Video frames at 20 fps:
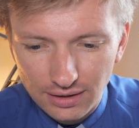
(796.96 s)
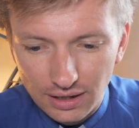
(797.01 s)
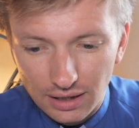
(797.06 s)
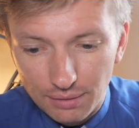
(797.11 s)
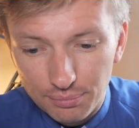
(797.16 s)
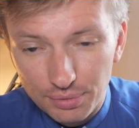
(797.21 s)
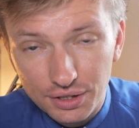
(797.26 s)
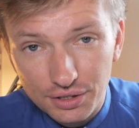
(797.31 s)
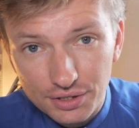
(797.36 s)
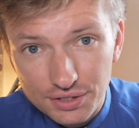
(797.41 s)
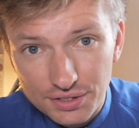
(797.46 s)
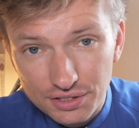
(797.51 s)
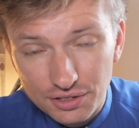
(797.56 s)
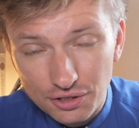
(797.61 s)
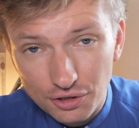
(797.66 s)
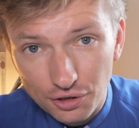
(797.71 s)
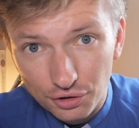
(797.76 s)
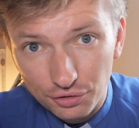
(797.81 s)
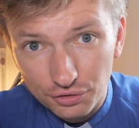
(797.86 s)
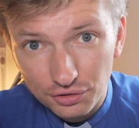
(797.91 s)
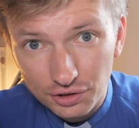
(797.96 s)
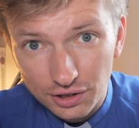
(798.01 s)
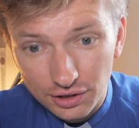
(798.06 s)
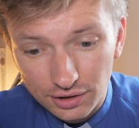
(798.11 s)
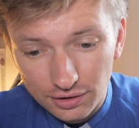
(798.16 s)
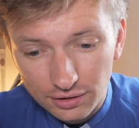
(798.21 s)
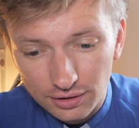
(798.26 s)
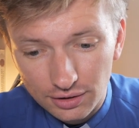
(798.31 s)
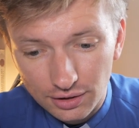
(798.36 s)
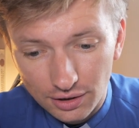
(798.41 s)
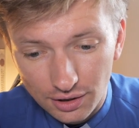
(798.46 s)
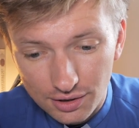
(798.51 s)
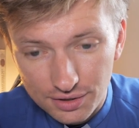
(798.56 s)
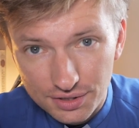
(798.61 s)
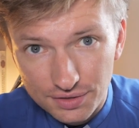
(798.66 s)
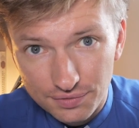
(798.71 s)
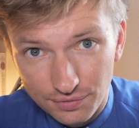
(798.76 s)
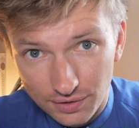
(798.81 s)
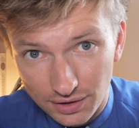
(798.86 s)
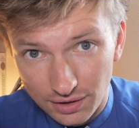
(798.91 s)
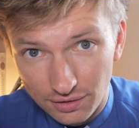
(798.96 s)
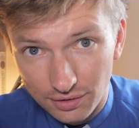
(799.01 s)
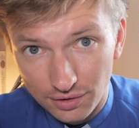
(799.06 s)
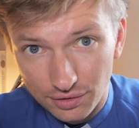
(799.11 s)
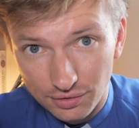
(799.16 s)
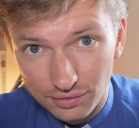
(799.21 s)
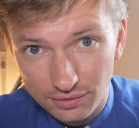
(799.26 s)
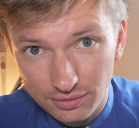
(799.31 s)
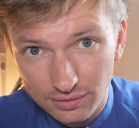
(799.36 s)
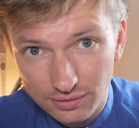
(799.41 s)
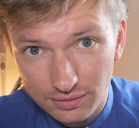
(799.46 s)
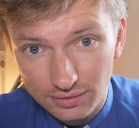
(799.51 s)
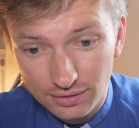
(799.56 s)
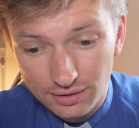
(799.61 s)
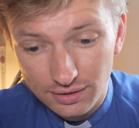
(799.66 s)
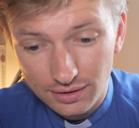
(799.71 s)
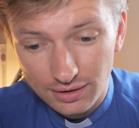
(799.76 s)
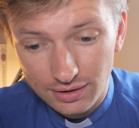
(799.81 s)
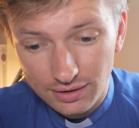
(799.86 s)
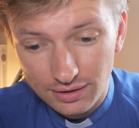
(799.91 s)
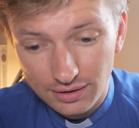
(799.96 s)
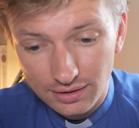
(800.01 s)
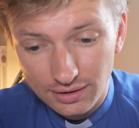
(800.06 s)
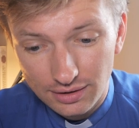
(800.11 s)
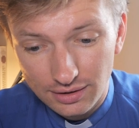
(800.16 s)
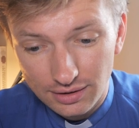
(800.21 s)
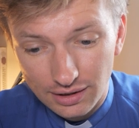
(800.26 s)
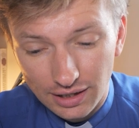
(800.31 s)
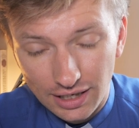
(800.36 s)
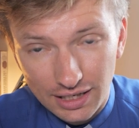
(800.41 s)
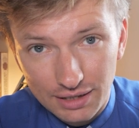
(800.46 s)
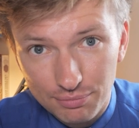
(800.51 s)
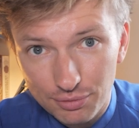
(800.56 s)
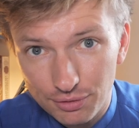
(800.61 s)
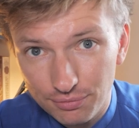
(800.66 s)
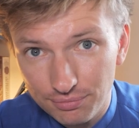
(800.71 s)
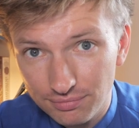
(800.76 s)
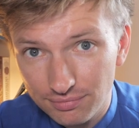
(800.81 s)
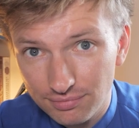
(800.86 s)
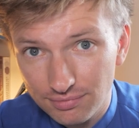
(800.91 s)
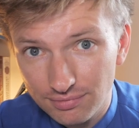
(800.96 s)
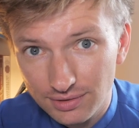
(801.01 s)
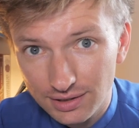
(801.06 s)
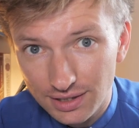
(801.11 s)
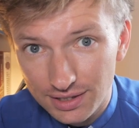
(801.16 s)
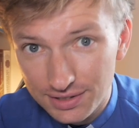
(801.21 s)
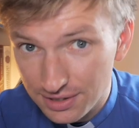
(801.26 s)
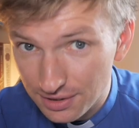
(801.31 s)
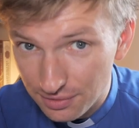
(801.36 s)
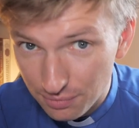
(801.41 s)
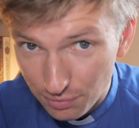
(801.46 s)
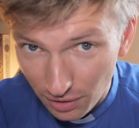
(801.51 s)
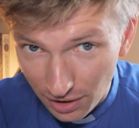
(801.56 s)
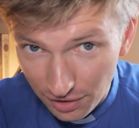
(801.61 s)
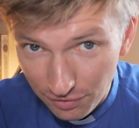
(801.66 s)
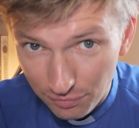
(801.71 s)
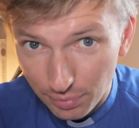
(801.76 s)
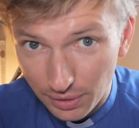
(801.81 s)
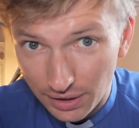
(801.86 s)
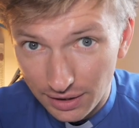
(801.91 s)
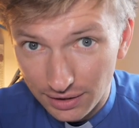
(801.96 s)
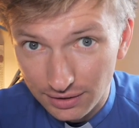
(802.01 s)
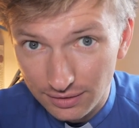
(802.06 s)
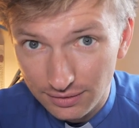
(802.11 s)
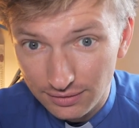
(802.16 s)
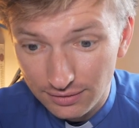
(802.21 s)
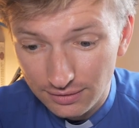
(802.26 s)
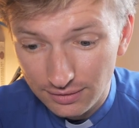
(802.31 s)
And because God cursed Pharaoh, Abram gets his wife back.